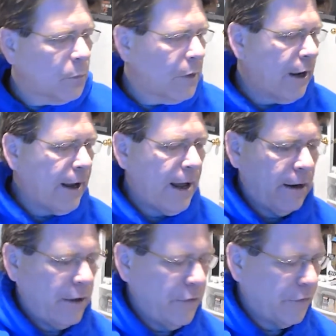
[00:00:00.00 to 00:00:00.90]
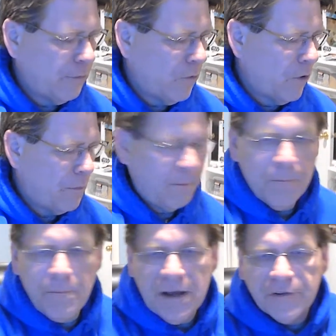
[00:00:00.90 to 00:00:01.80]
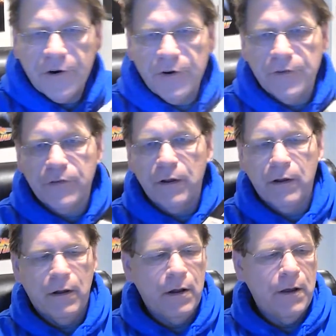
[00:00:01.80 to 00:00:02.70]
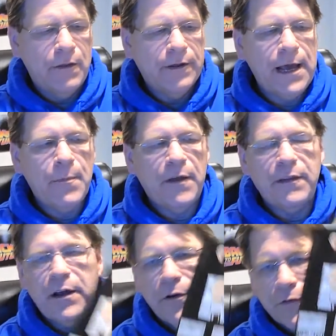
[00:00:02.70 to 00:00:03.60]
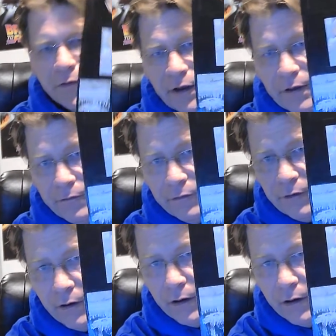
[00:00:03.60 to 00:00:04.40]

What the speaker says: Again, here's some more pictures that came on the inner sleeves.